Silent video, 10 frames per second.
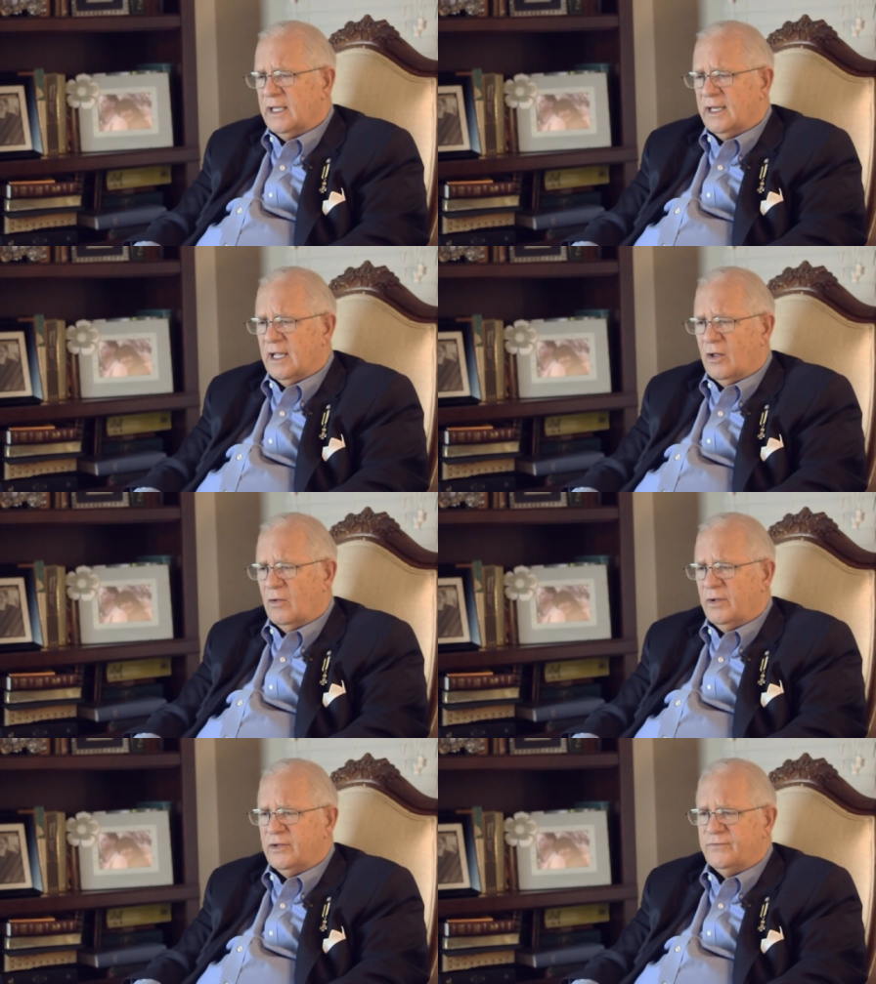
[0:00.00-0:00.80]
and I
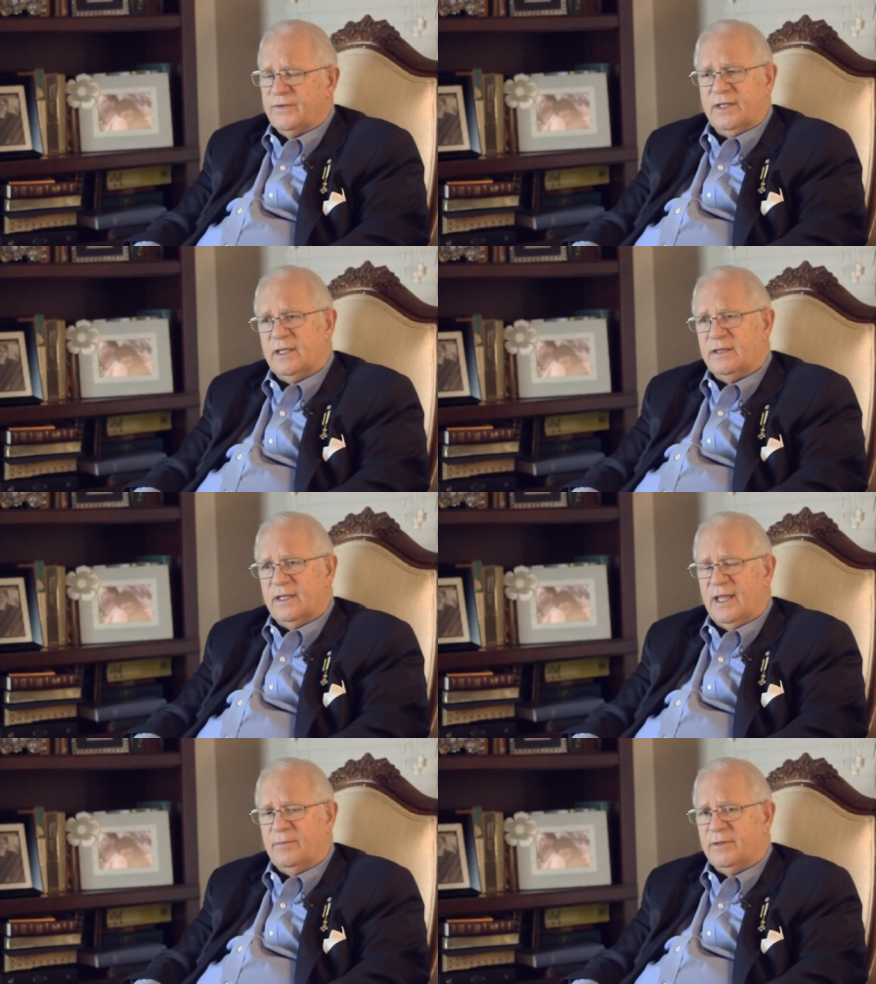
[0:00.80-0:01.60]
always forget
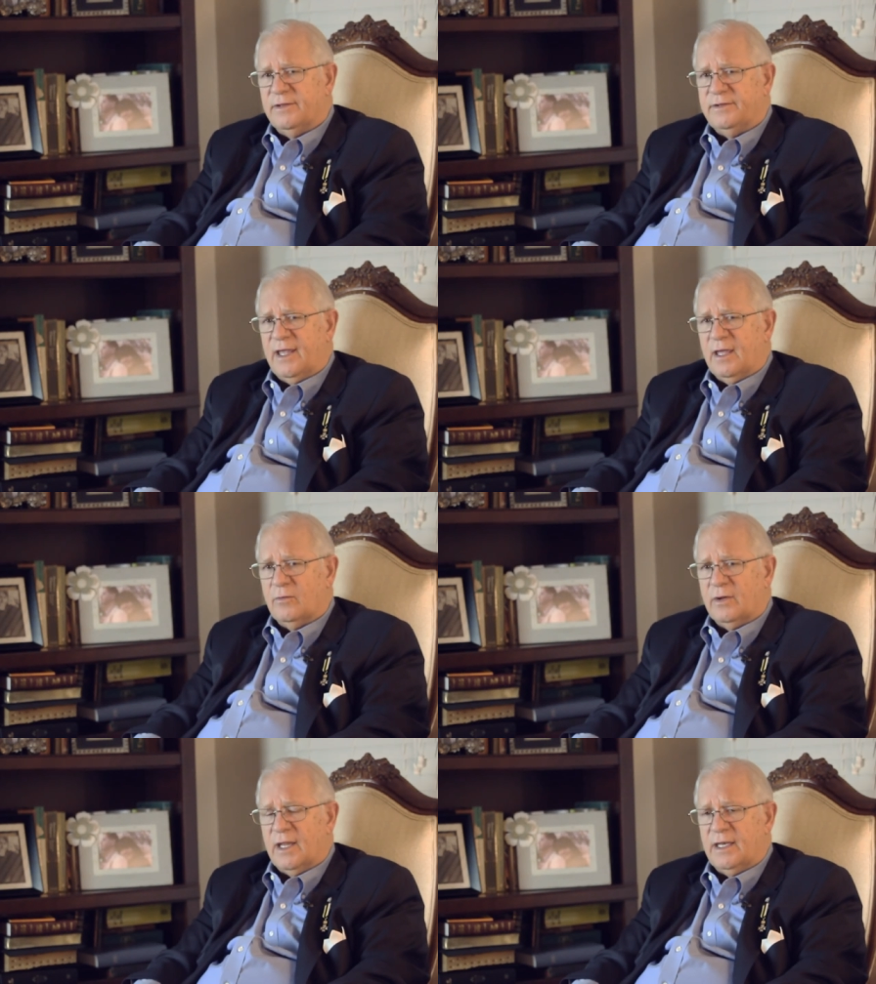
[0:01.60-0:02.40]
the name of the
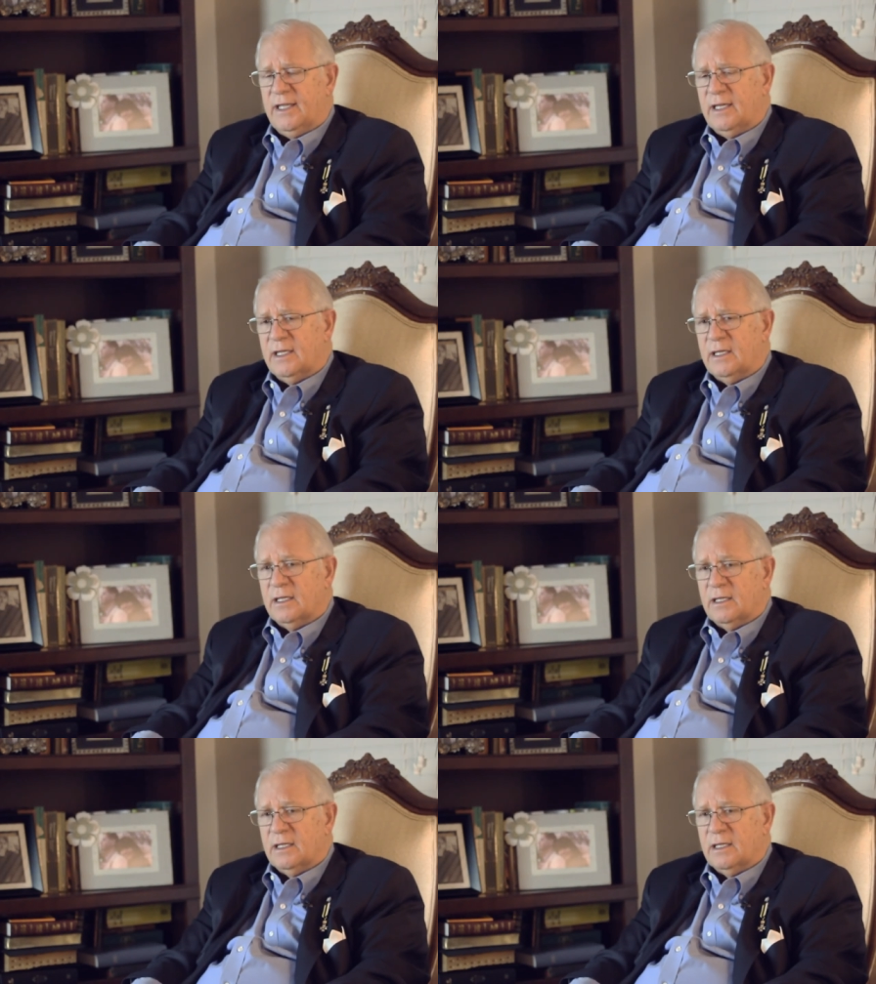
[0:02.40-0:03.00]
town when I need it,